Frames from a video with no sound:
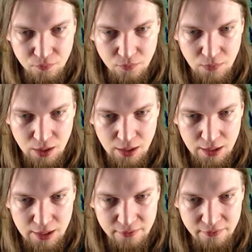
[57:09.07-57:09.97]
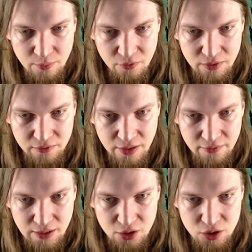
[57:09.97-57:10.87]
I guess. Some of these guys are
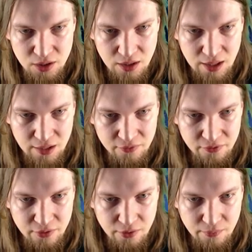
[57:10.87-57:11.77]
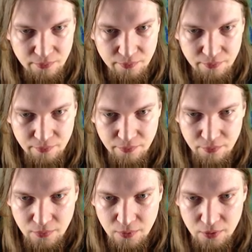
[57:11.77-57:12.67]
actually alive still.
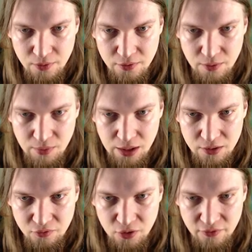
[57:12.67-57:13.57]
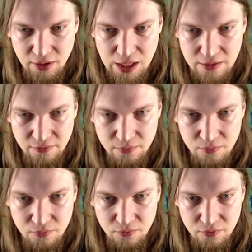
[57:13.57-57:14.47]
Didn't make a difference, I guess.
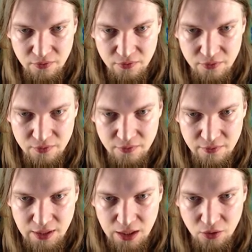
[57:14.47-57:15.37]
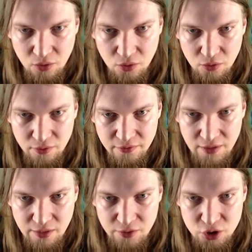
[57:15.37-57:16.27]
Take all the
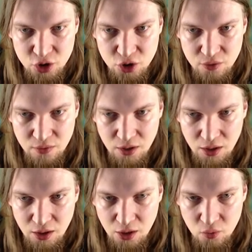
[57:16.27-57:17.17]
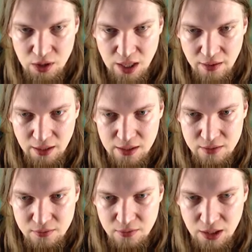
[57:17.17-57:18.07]
salvage. Oh yeah, they can,
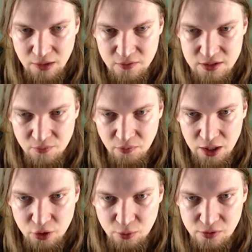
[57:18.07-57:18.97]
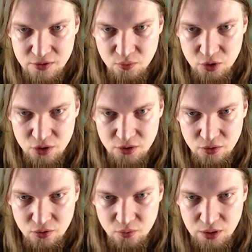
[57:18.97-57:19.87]
they give us some valuables, which is
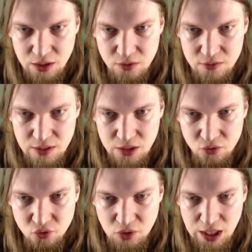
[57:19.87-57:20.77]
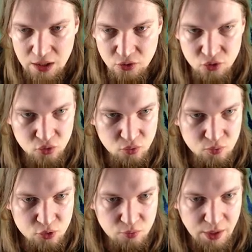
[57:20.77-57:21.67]
good. We can use that to trade or to,
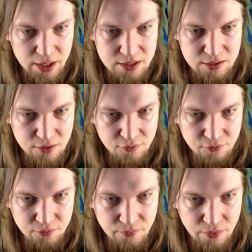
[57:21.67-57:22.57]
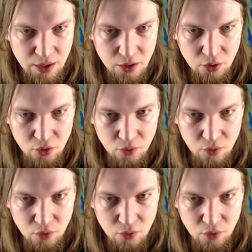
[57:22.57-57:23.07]
to buy stuff. Hello.